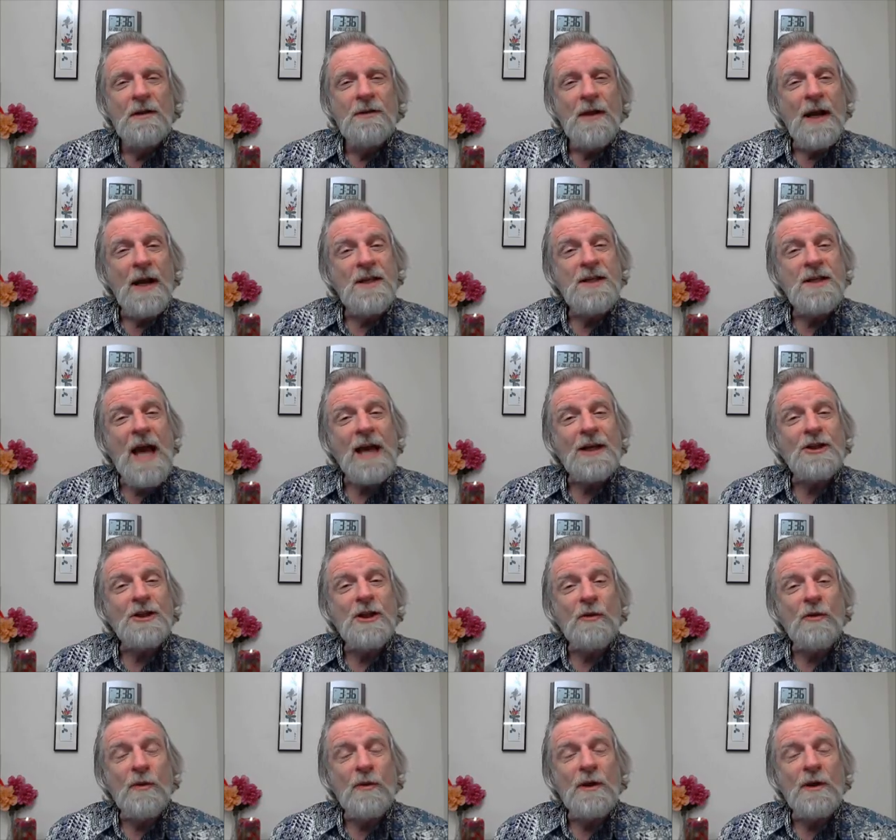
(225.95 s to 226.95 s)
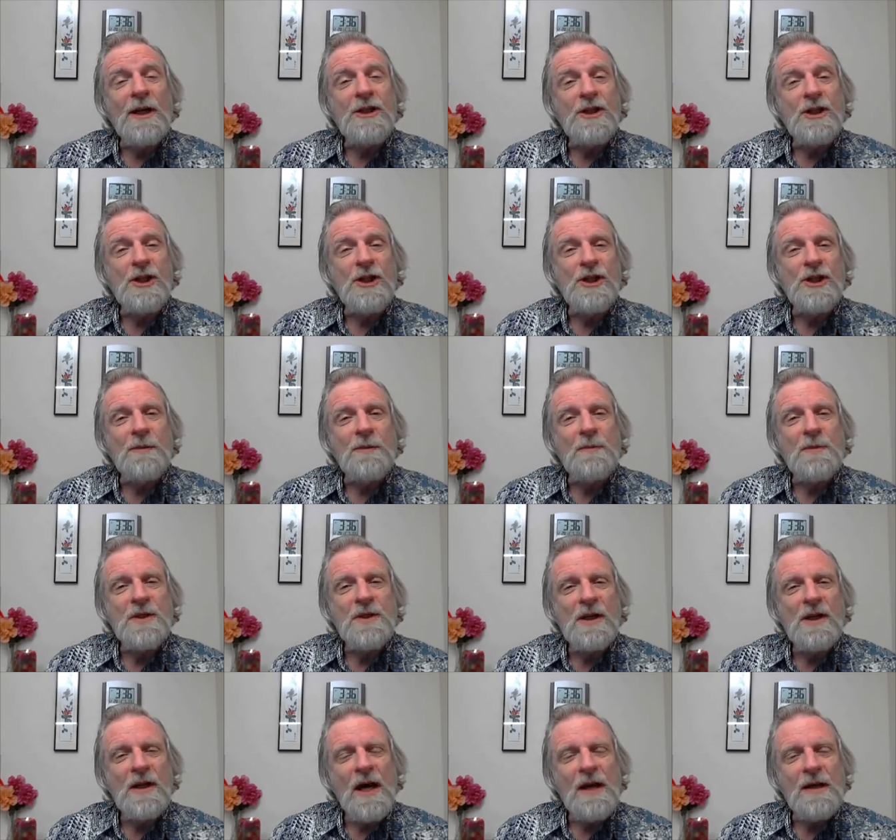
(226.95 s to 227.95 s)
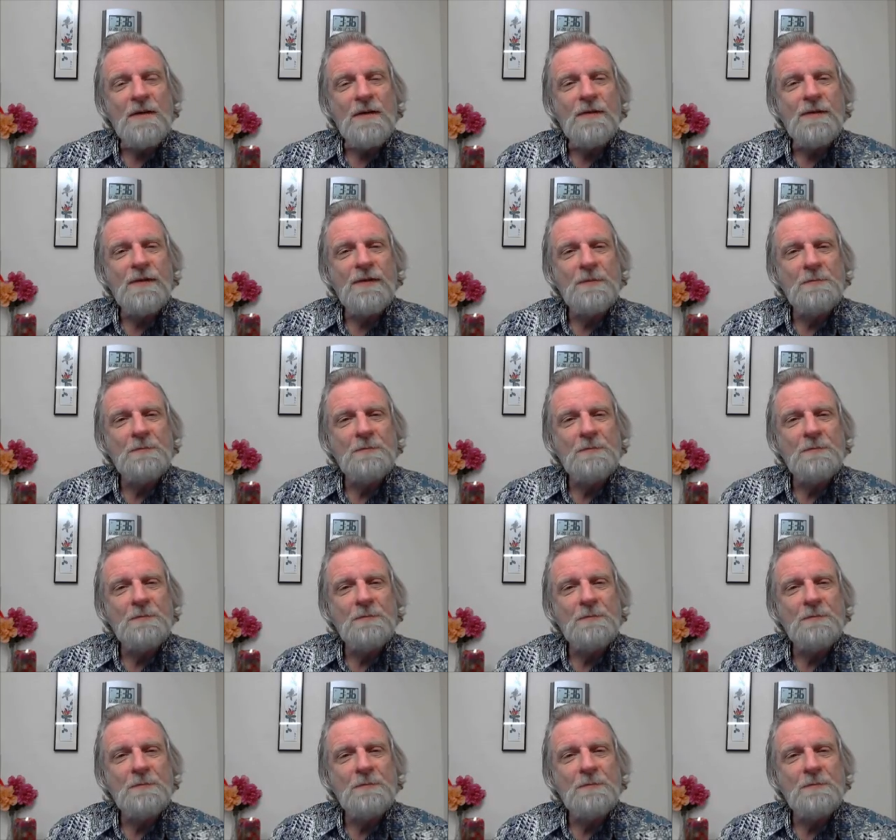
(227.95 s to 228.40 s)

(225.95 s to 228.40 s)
that it's actually a relationship to life.